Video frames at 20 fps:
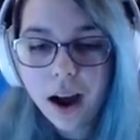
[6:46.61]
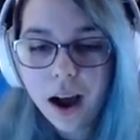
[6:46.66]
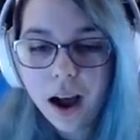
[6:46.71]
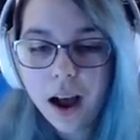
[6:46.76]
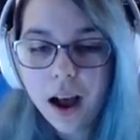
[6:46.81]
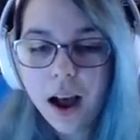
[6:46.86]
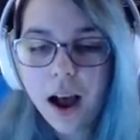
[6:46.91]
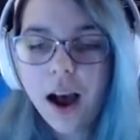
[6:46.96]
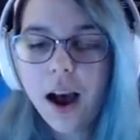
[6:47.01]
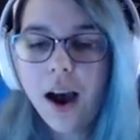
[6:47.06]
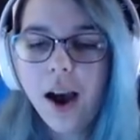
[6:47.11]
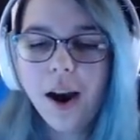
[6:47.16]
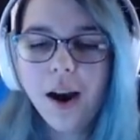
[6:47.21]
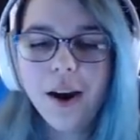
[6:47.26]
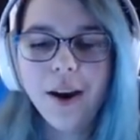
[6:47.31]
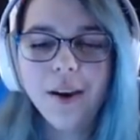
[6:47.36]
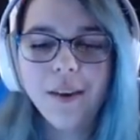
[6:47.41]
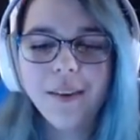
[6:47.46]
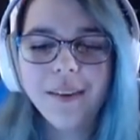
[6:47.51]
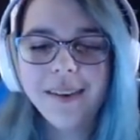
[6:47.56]

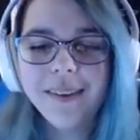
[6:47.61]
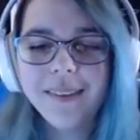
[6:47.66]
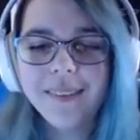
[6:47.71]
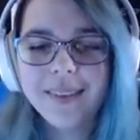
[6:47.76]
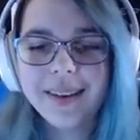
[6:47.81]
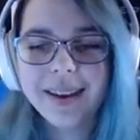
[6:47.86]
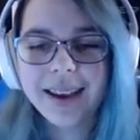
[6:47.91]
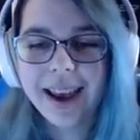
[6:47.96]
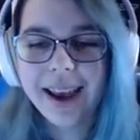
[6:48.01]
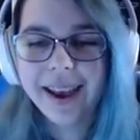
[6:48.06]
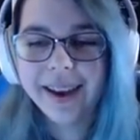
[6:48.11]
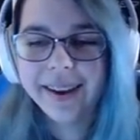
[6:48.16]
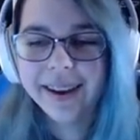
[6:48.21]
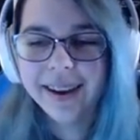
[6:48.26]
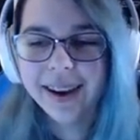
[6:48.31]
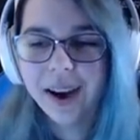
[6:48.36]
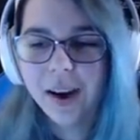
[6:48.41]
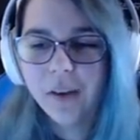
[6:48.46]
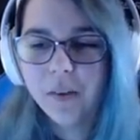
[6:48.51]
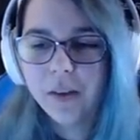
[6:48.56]
Oh, okay.
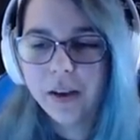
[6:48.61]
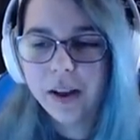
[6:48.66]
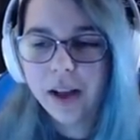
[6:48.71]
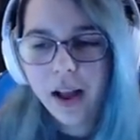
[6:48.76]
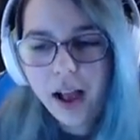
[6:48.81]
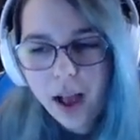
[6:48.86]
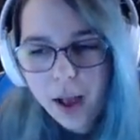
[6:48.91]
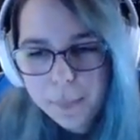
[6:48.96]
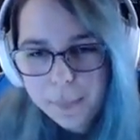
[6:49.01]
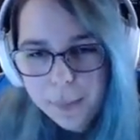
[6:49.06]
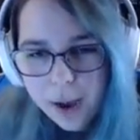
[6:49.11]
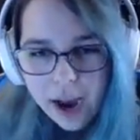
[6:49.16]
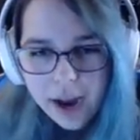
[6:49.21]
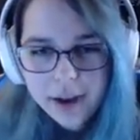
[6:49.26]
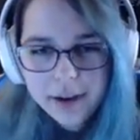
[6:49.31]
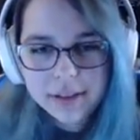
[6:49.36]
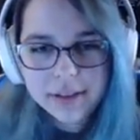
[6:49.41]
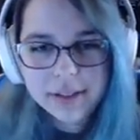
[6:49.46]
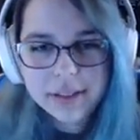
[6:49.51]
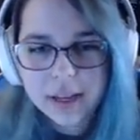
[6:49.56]
Well,
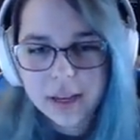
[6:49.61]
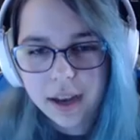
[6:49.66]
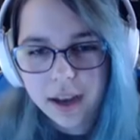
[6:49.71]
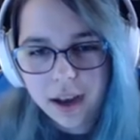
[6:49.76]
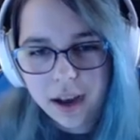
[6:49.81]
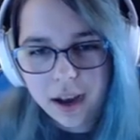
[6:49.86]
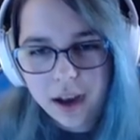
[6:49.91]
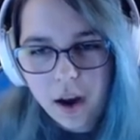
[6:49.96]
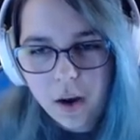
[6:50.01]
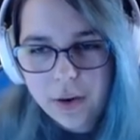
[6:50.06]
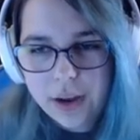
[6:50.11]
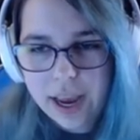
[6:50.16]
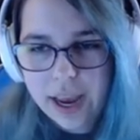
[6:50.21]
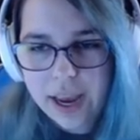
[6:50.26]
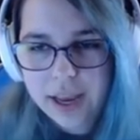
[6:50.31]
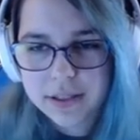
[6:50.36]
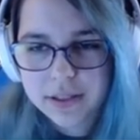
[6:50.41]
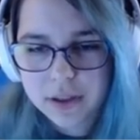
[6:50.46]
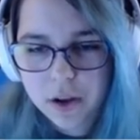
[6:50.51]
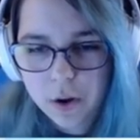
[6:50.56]

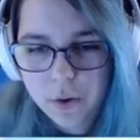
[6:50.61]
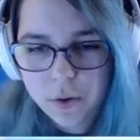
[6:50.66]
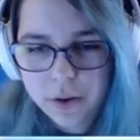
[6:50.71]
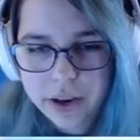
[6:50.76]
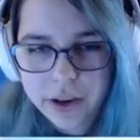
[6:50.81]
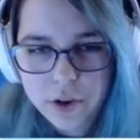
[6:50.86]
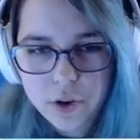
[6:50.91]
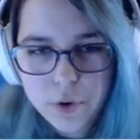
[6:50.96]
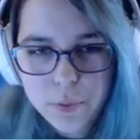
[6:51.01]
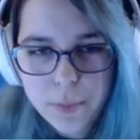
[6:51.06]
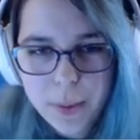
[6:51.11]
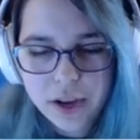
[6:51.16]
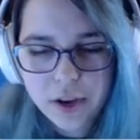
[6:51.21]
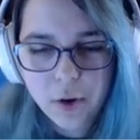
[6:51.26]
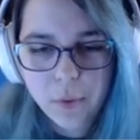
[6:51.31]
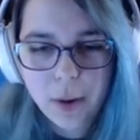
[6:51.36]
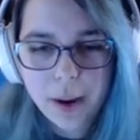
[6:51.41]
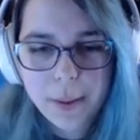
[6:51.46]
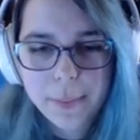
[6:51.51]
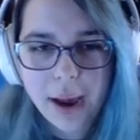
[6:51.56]
Okay, so can you make
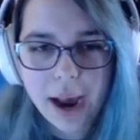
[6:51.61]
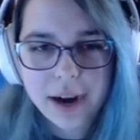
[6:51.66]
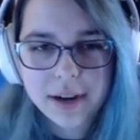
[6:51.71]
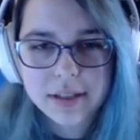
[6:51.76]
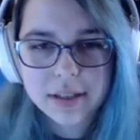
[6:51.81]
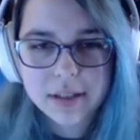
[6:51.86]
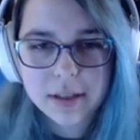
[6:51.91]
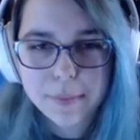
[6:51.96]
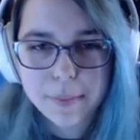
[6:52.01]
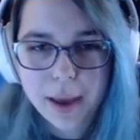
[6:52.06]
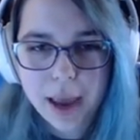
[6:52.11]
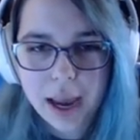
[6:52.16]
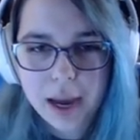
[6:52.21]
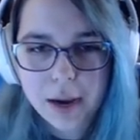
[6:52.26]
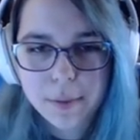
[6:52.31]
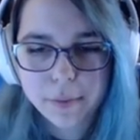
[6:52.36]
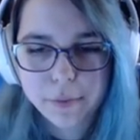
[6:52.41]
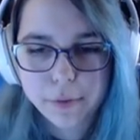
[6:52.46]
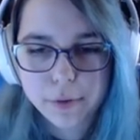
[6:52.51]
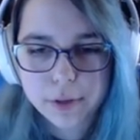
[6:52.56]
your way back to the
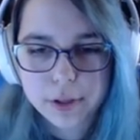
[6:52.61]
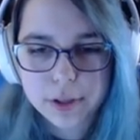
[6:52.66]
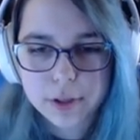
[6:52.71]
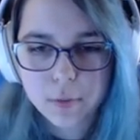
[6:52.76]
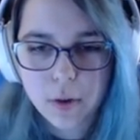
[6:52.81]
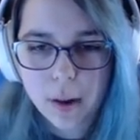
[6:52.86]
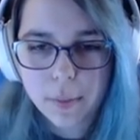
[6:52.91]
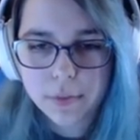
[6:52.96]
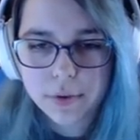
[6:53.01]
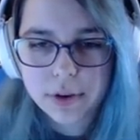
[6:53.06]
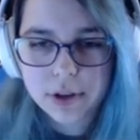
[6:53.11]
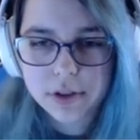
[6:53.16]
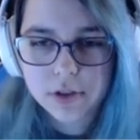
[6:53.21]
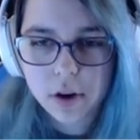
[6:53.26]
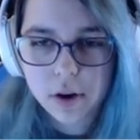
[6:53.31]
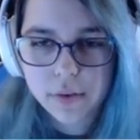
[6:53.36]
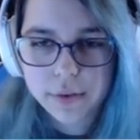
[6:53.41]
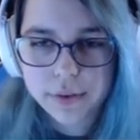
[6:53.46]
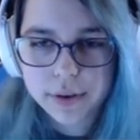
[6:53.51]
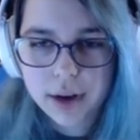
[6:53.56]
bank before this robbery is
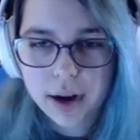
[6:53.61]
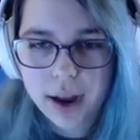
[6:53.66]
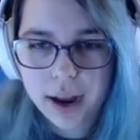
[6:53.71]
over?